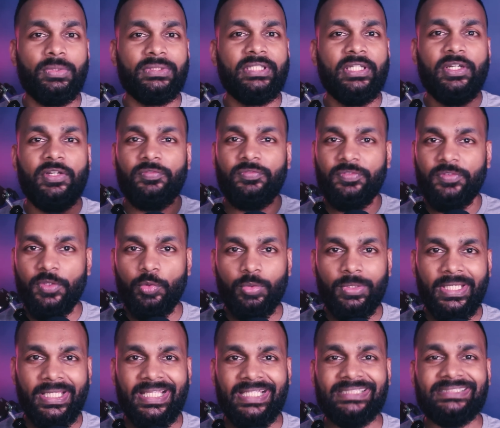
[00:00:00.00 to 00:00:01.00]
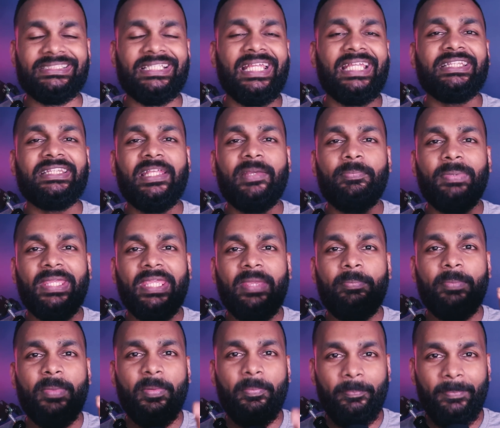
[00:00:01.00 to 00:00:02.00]
Within a few decades, India
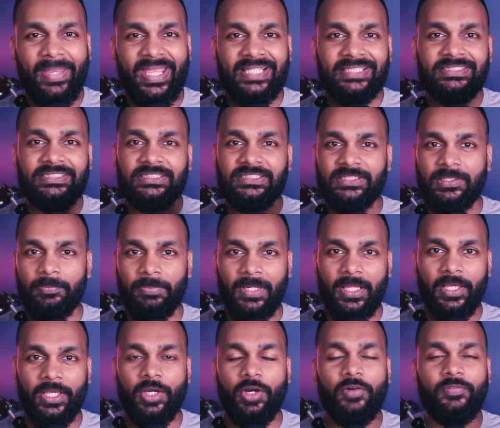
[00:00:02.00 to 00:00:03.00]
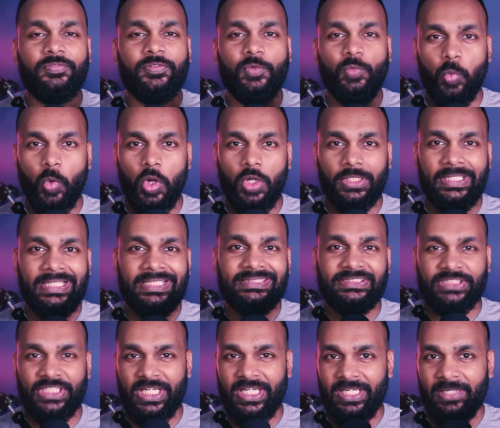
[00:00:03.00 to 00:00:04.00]
became a major supplier of quality
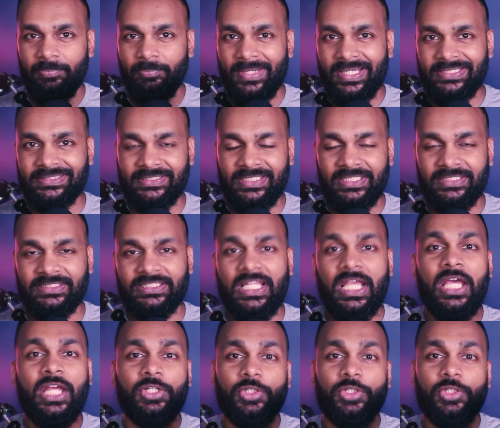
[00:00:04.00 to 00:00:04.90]
generic medicines